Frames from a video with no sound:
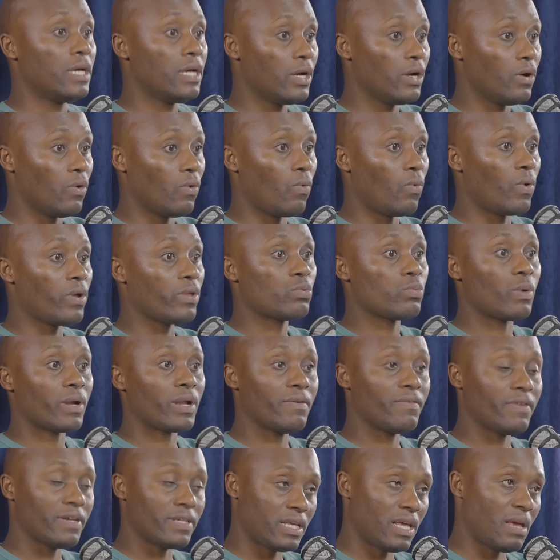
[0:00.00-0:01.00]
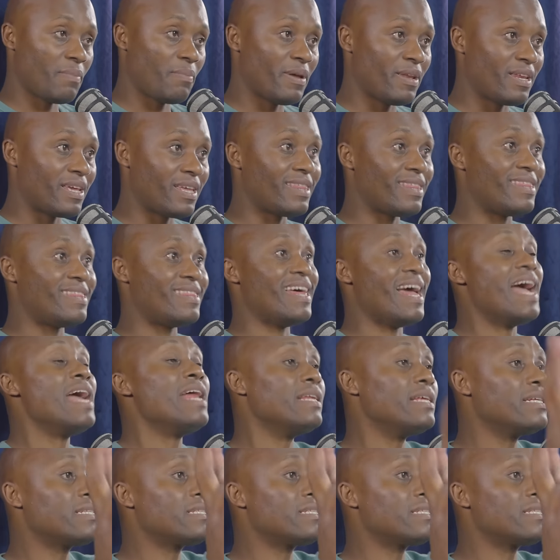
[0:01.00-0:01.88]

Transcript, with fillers: with whatever is happening, then it's